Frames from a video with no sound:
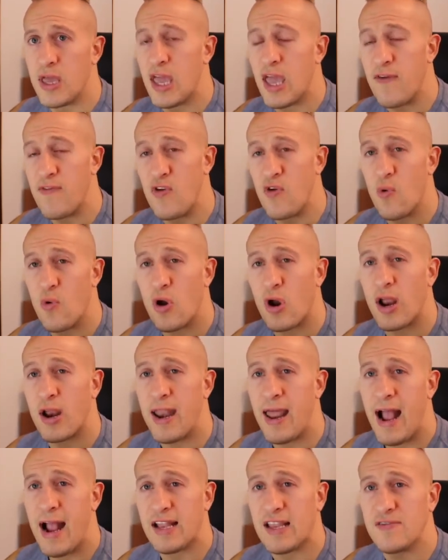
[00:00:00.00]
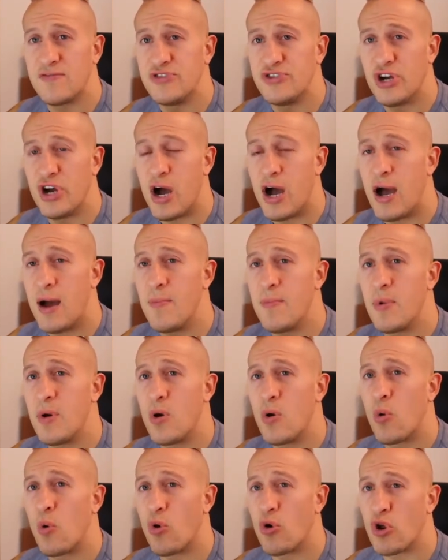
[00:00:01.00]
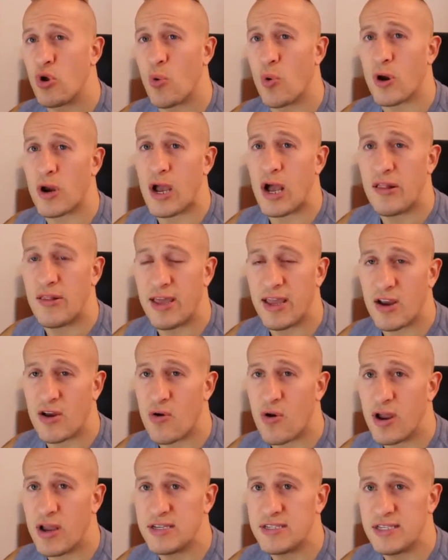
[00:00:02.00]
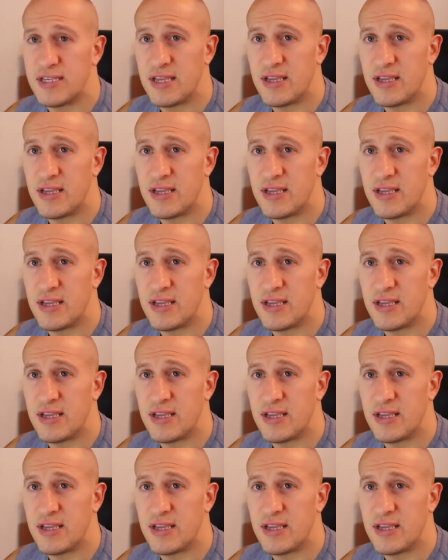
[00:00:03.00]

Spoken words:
If you work an active job or you work out like crazy,